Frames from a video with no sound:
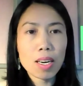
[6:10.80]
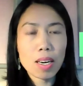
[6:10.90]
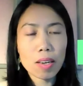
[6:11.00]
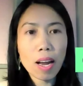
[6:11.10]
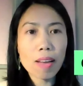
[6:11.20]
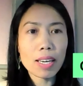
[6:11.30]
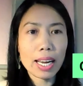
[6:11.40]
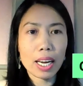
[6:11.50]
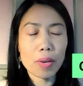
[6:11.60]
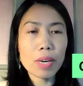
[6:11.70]
Another
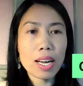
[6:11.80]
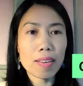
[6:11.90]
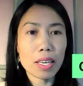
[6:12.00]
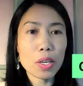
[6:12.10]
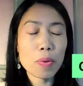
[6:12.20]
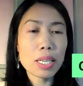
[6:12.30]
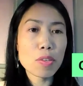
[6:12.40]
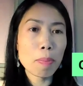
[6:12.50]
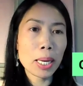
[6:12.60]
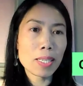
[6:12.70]
area that you need
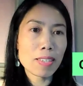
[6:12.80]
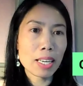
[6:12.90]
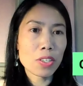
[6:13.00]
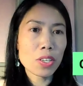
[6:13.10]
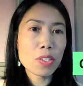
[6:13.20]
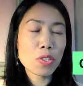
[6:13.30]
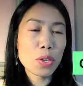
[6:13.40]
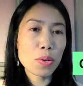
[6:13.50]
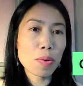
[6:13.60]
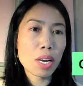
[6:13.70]
to pay attention
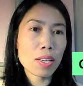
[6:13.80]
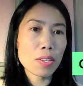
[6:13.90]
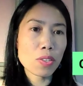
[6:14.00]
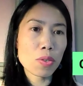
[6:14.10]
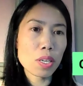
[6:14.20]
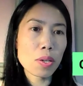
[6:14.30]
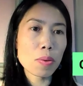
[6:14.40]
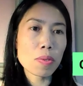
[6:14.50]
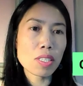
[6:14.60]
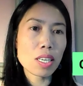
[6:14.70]
to is to
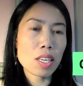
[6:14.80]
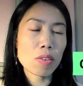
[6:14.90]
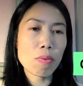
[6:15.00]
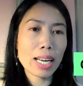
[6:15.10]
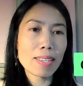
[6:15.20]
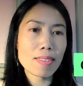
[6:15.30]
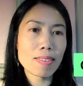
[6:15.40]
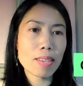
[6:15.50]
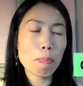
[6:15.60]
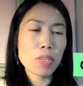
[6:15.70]
use the correct
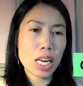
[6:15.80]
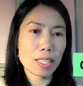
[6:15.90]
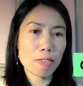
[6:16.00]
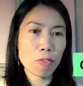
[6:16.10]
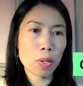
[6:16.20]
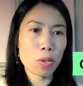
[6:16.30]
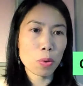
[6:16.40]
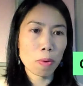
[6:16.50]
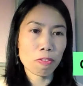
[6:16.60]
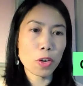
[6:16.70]
subject for
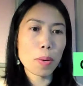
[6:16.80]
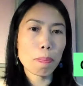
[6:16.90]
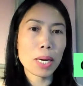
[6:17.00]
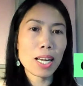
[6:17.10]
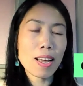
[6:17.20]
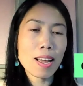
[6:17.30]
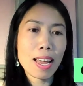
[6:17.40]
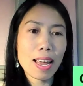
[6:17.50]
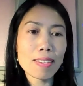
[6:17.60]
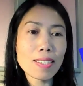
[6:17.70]
your verb.
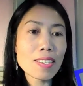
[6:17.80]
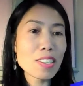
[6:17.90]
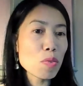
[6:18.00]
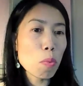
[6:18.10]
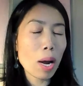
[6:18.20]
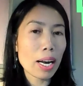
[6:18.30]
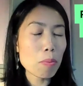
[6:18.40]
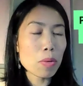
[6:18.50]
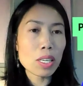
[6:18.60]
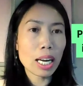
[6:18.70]
And this is what I
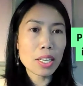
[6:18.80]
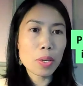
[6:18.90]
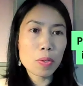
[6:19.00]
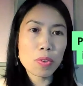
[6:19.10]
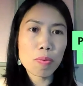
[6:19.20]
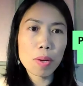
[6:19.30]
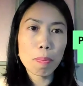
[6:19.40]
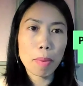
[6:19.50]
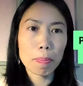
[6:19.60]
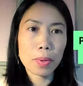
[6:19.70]
would like you to
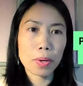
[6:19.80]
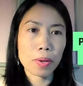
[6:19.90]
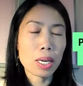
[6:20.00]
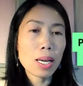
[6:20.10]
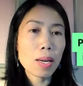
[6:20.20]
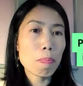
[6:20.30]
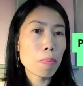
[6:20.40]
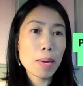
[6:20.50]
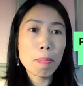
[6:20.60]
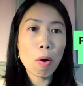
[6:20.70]
remember.
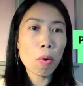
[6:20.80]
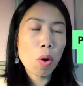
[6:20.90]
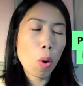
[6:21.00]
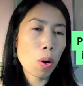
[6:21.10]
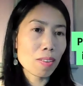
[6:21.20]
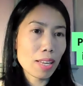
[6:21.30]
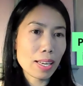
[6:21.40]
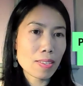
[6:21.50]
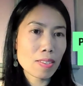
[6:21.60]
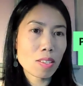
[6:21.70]
People or
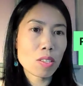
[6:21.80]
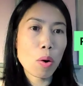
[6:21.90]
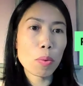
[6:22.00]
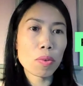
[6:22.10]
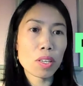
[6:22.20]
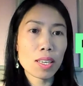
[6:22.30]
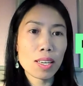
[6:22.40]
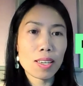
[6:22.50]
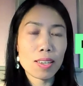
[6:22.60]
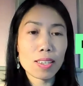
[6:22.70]
things don't
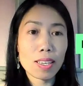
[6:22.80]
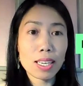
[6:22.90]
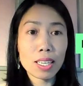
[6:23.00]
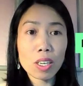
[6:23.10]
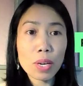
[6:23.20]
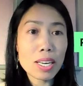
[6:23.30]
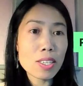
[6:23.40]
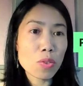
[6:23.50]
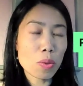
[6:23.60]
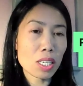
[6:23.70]

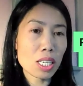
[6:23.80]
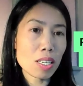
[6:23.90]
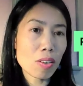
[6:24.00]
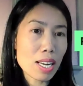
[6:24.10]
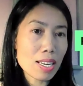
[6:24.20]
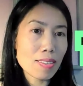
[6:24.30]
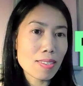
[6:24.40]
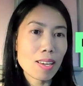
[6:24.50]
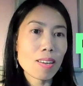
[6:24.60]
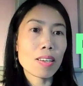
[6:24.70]
increase or decrease,
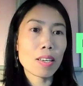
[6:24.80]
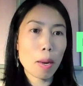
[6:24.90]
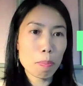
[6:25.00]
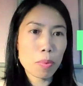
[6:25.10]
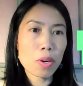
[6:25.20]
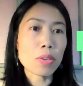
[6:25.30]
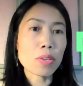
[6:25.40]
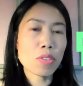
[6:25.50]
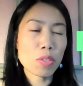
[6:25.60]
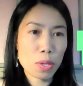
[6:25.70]

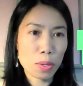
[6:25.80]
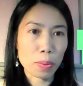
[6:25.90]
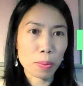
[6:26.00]
numbers do.